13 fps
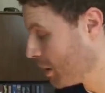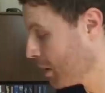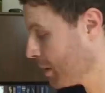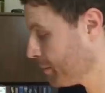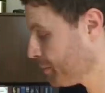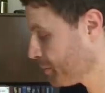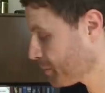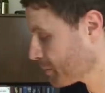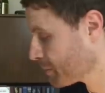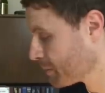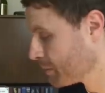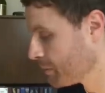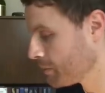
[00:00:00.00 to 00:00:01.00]
Yeah,
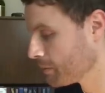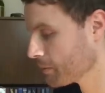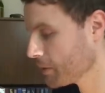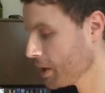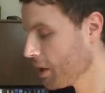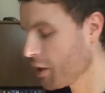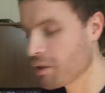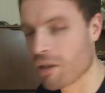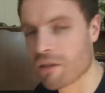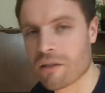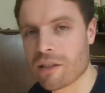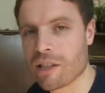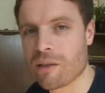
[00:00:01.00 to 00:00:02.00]
I
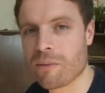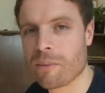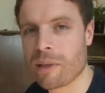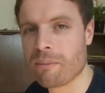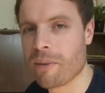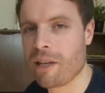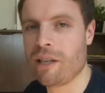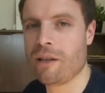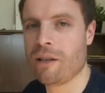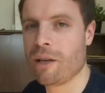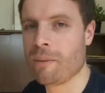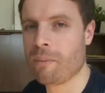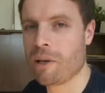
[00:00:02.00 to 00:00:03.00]
don't think there will be
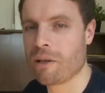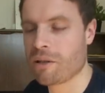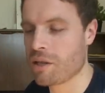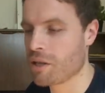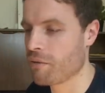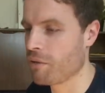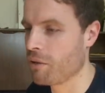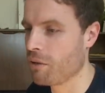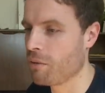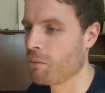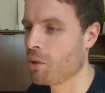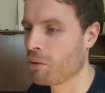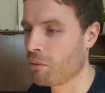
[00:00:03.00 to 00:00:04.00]
many purchases for
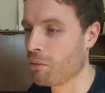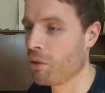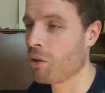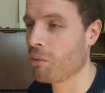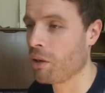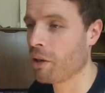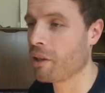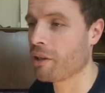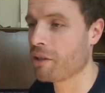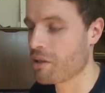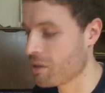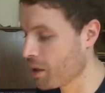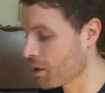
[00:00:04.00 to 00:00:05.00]
a long while. I'm going
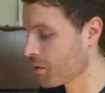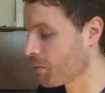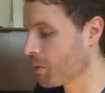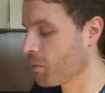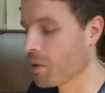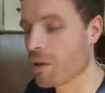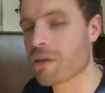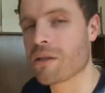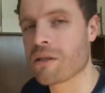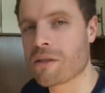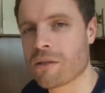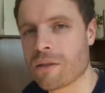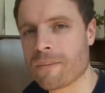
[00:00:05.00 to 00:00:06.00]
to stick to my words
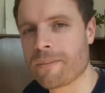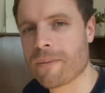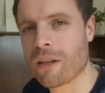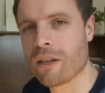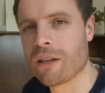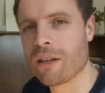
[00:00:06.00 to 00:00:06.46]
this time.